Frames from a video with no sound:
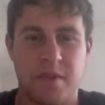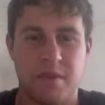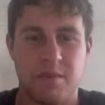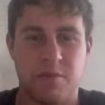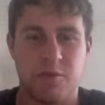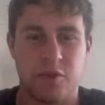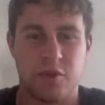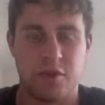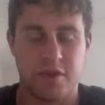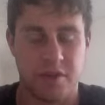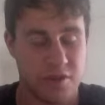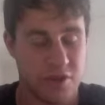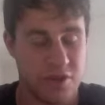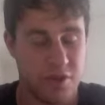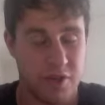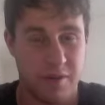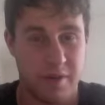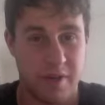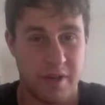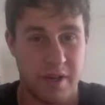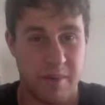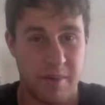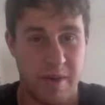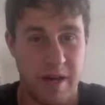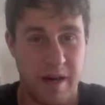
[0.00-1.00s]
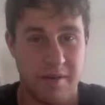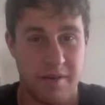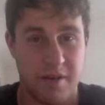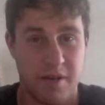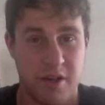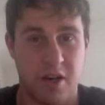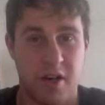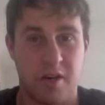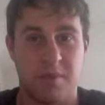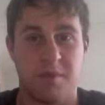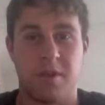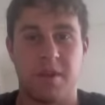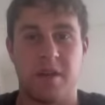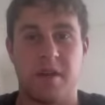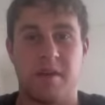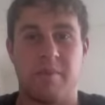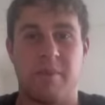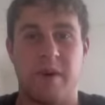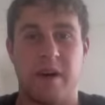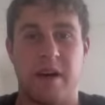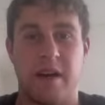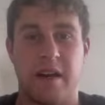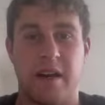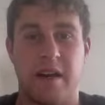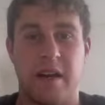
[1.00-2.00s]
wasn't sure whether he'd be able to cope with it,
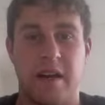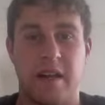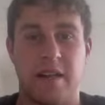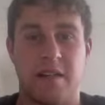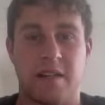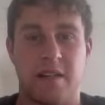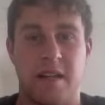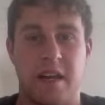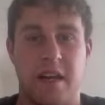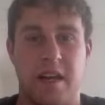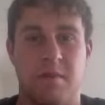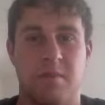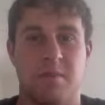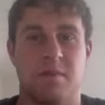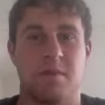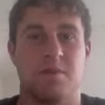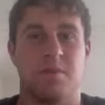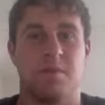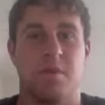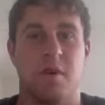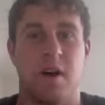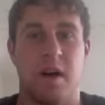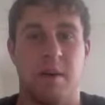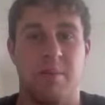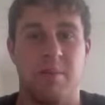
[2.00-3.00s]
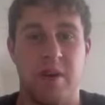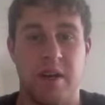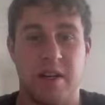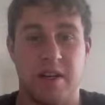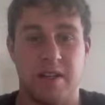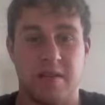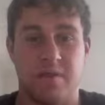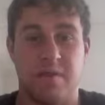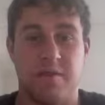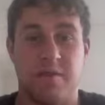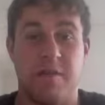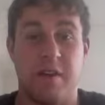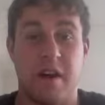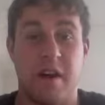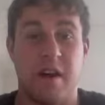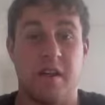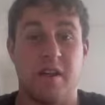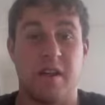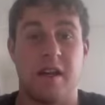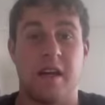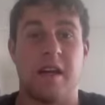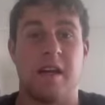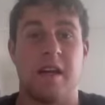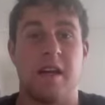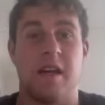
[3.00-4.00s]
but he seemed. I picked a
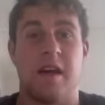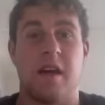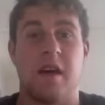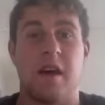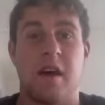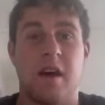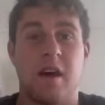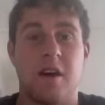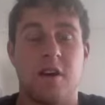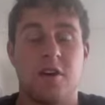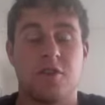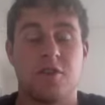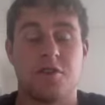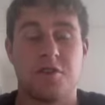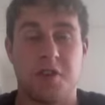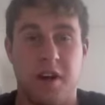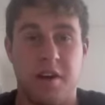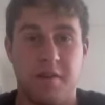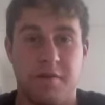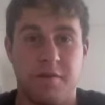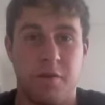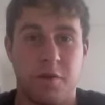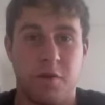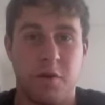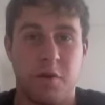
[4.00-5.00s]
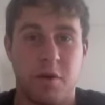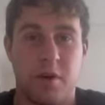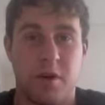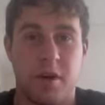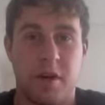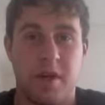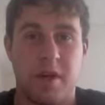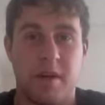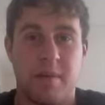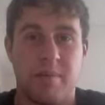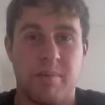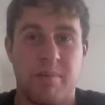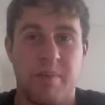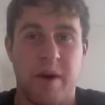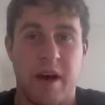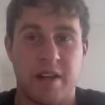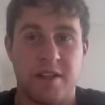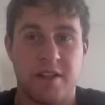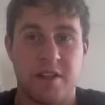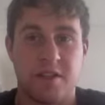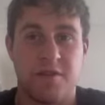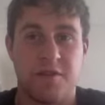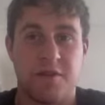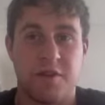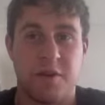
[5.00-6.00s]
fairly straightforward
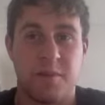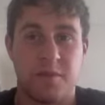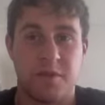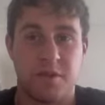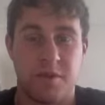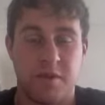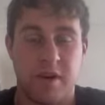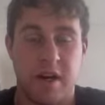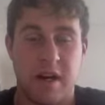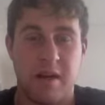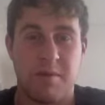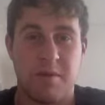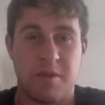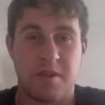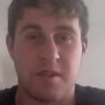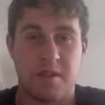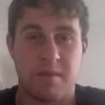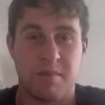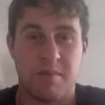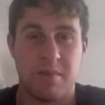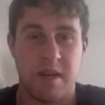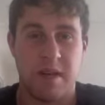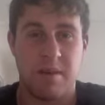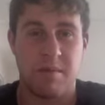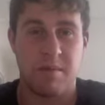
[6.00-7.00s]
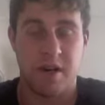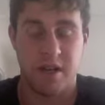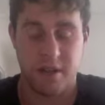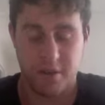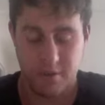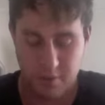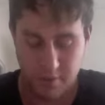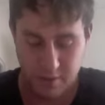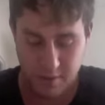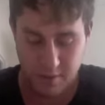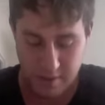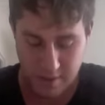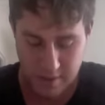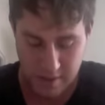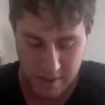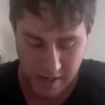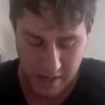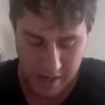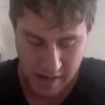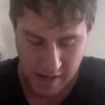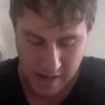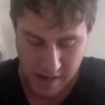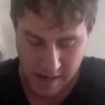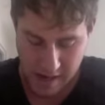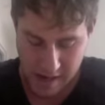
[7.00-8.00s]
passage for him to read with some big muscles,
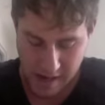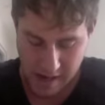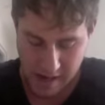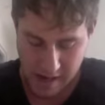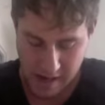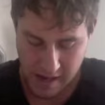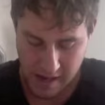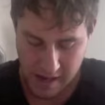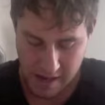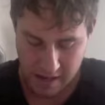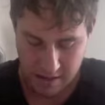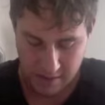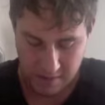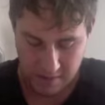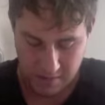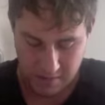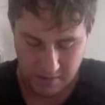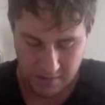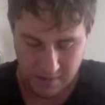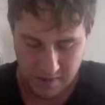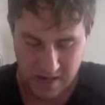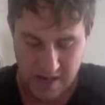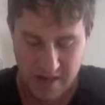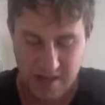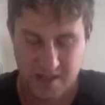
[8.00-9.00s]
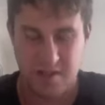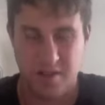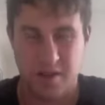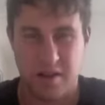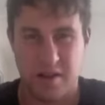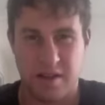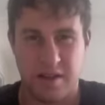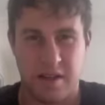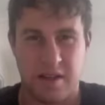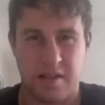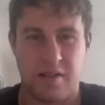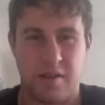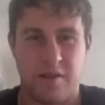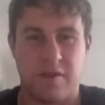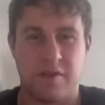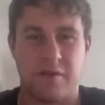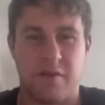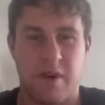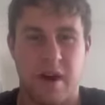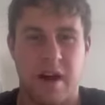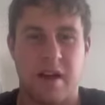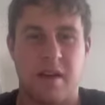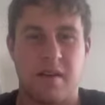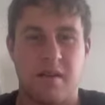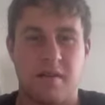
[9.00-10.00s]
and yeah, so I think the
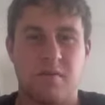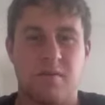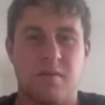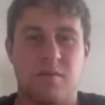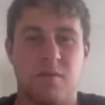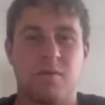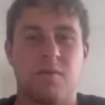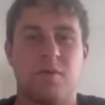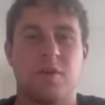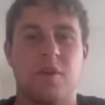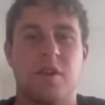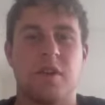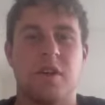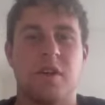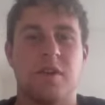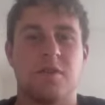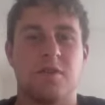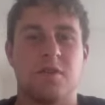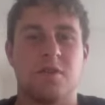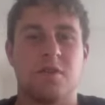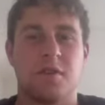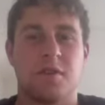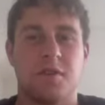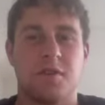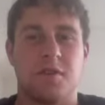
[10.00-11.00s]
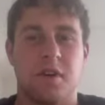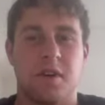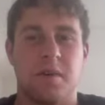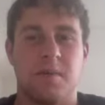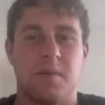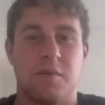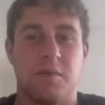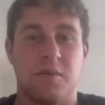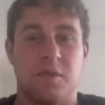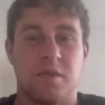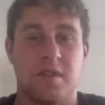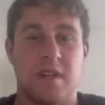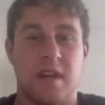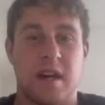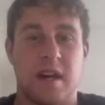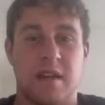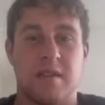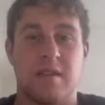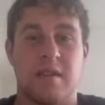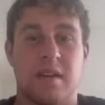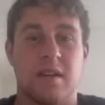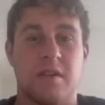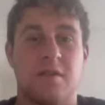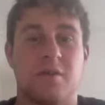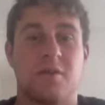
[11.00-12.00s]
threat really daunted on him was that
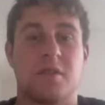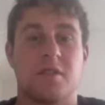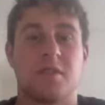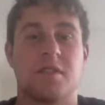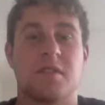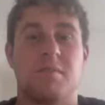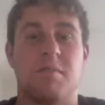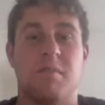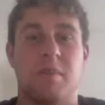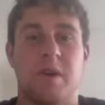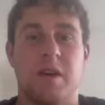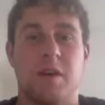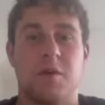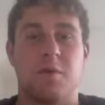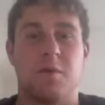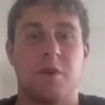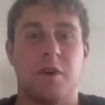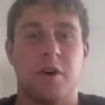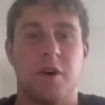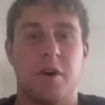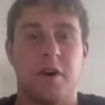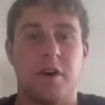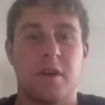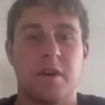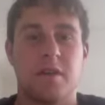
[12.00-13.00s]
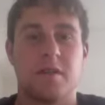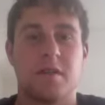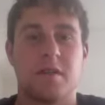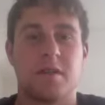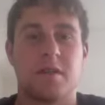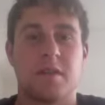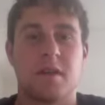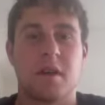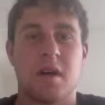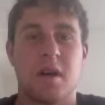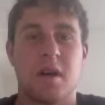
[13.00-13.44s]
there was some big words,